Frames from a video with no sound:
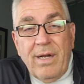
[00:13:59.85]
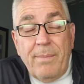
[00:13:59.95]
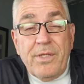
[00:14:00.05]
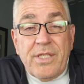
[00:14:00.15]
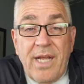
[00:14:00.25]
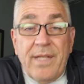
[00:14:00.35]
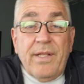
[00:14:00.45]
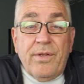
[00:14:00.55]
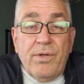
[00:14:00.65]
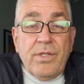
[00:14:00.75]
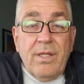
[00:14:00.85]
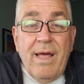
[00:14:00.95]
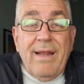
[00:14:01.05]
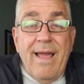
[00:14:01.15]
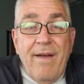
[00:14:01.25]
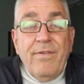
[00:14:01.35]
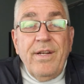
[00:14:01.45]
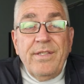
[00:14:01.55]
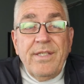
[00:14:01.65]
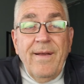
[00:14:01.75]
I'm just saying that there's a lot of
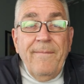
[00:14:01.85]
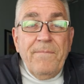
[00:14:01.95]
evidence